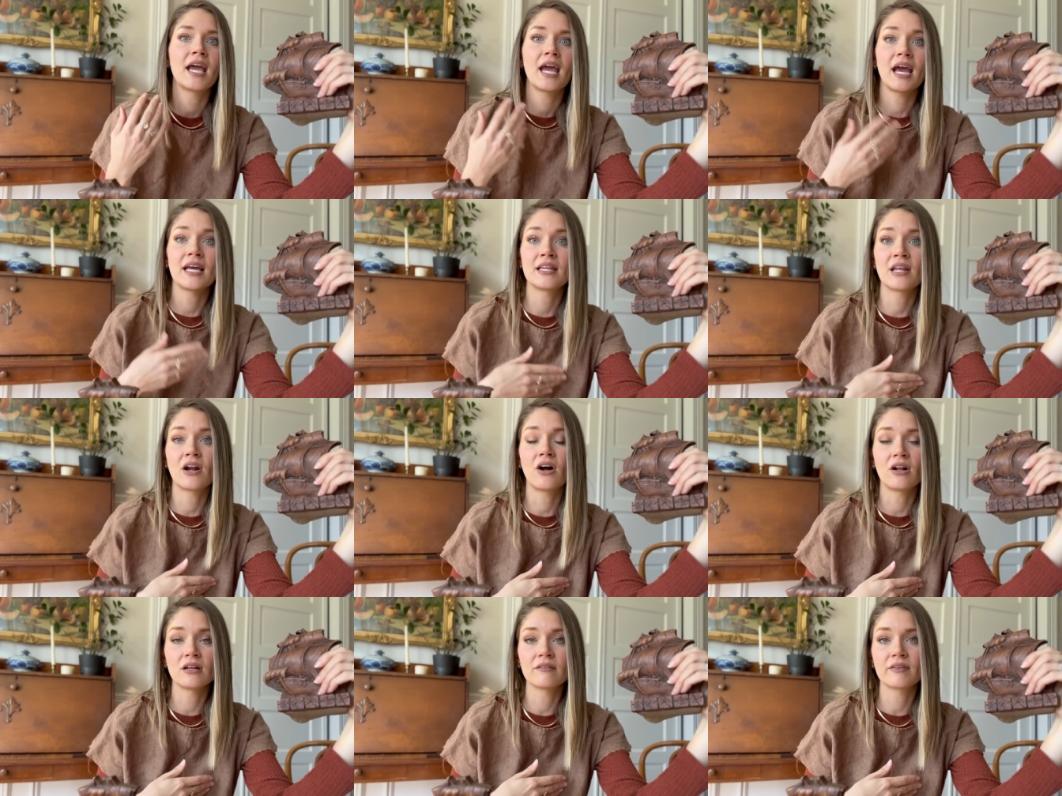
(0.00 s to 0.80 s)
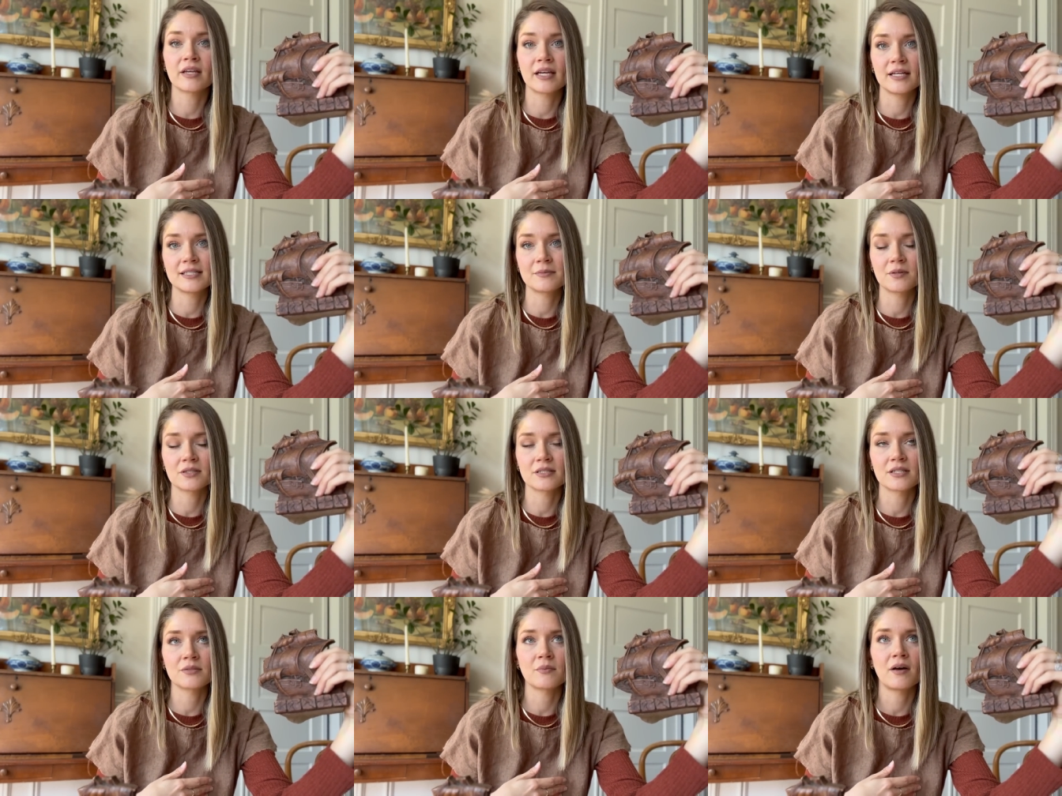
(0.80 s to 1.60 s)
and then all of the kids' books
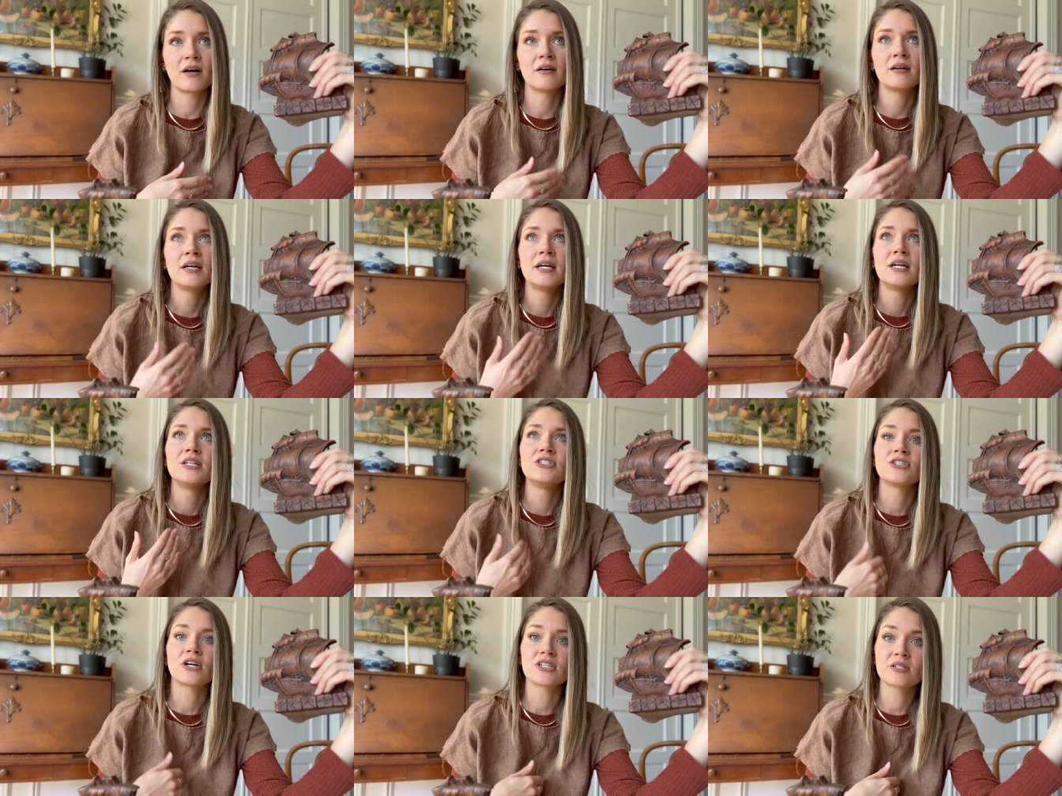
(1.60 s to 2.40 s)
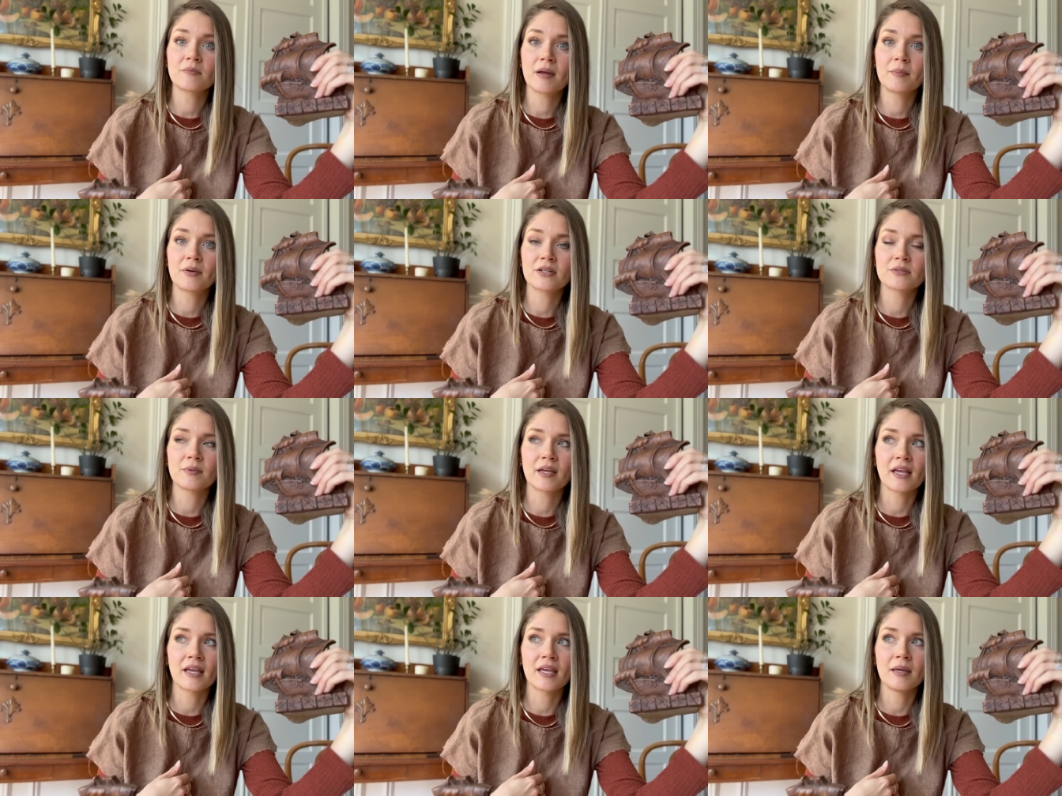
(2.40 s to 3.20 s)
as well. Josh and my books we
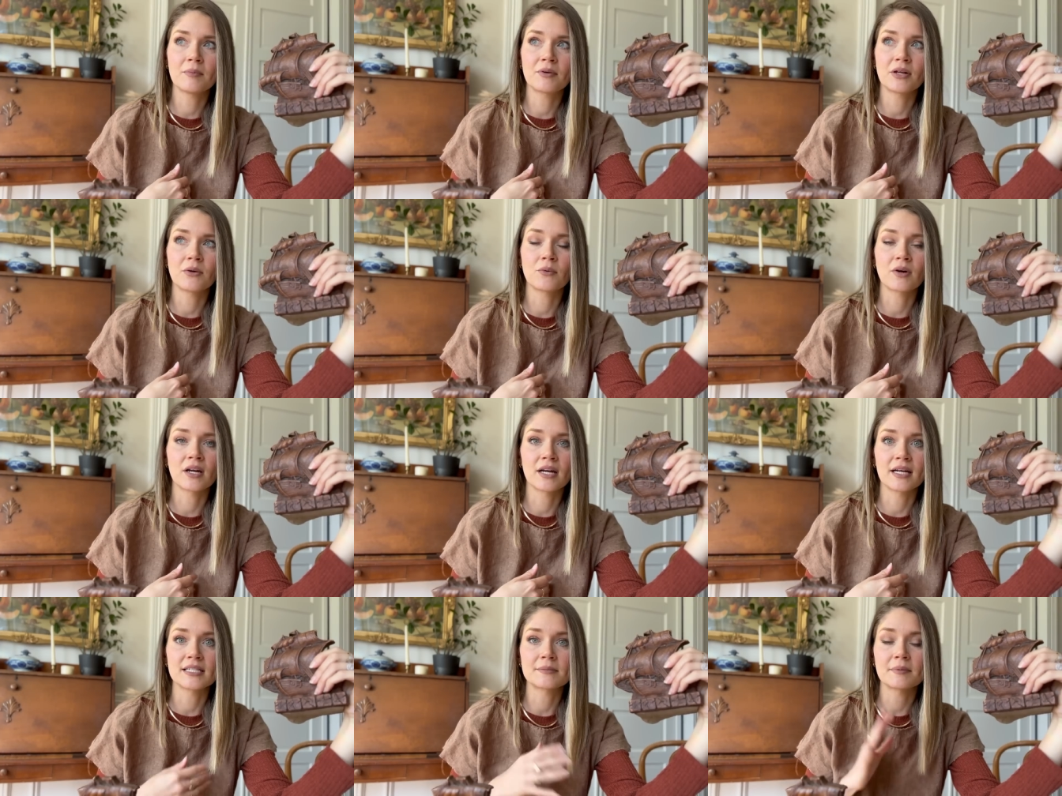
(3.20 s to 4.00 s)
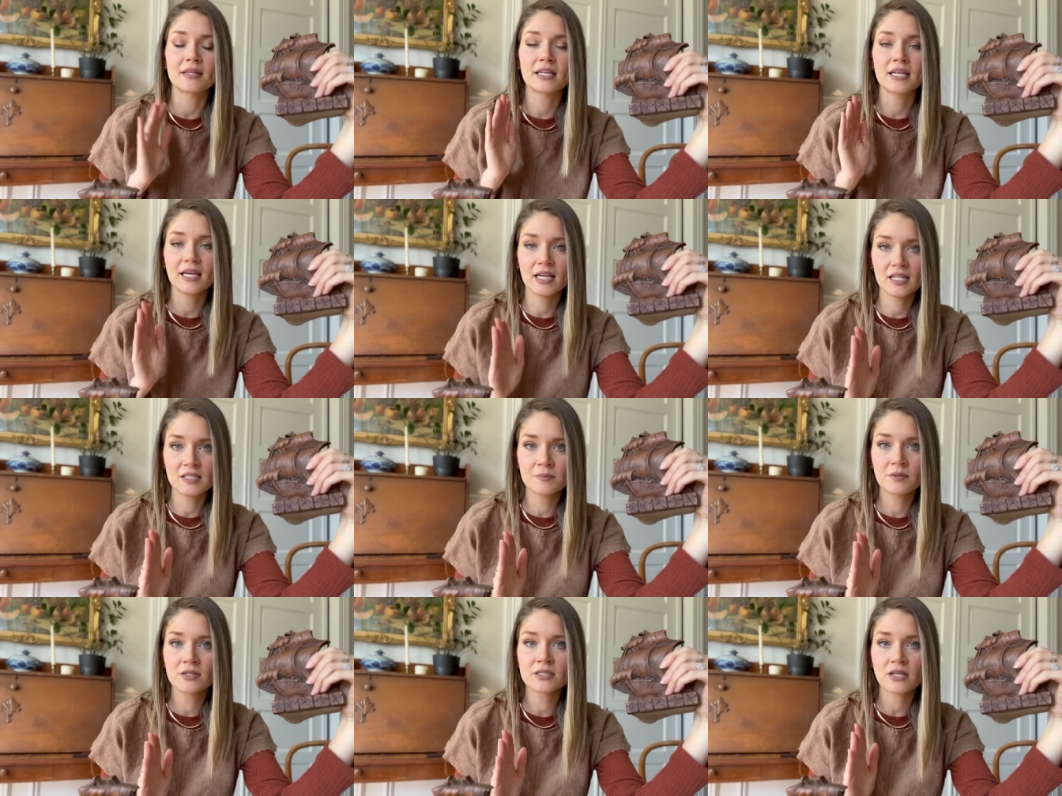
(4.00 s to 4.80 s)
can keep pretty organized, but the kids'
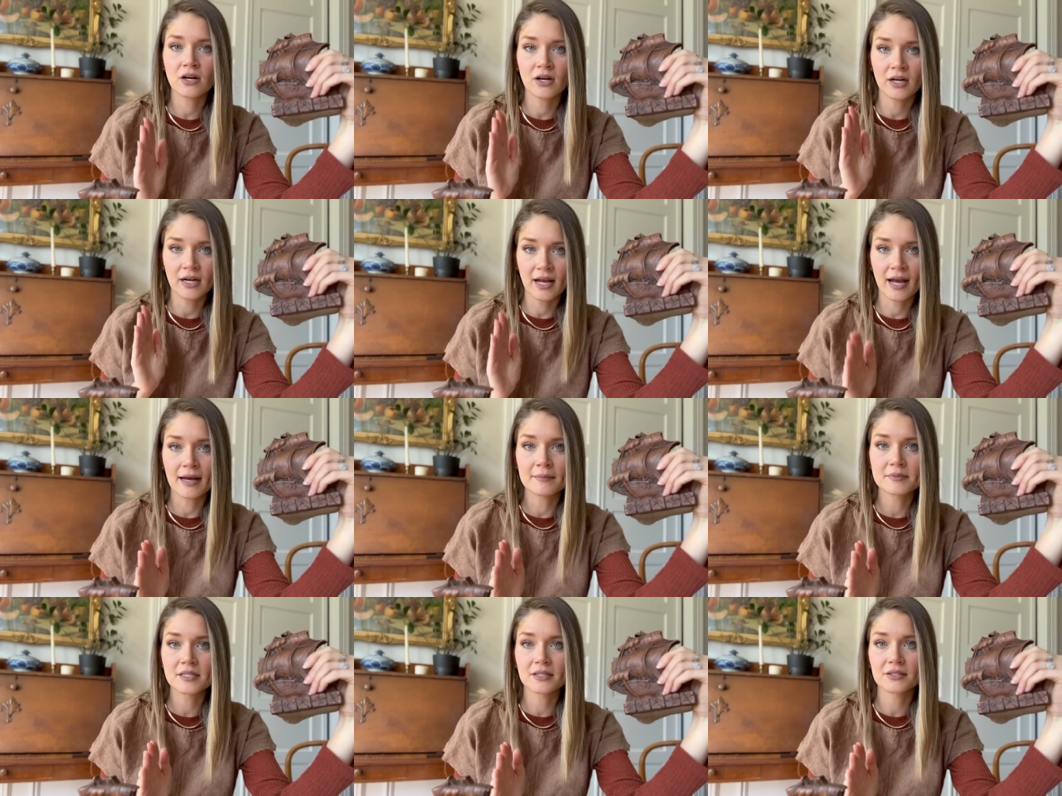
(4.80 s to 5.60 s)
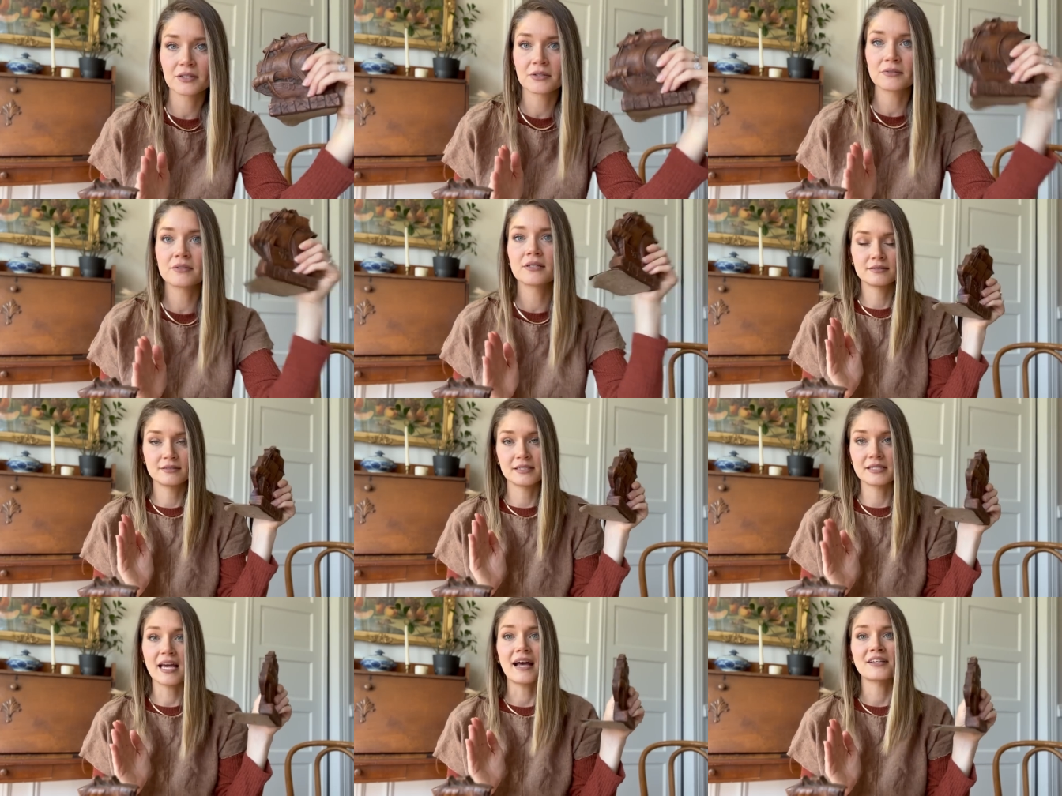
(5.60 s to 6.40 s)
books are an absolute
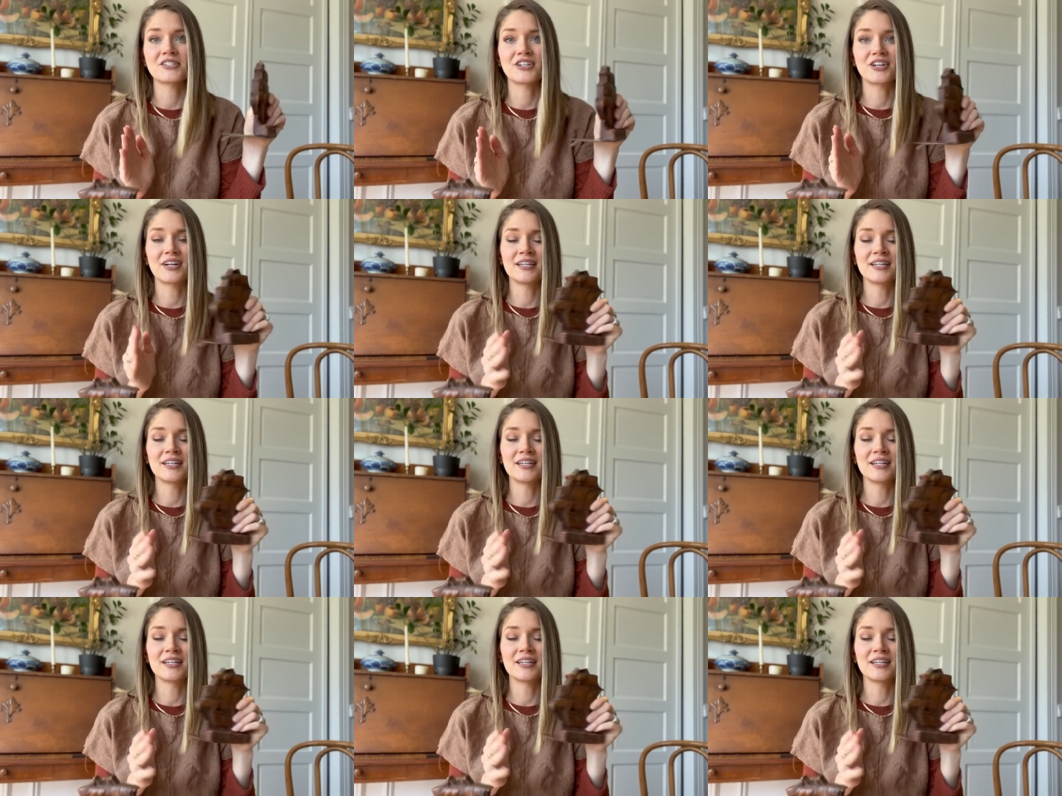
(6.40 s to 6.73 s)
disaster.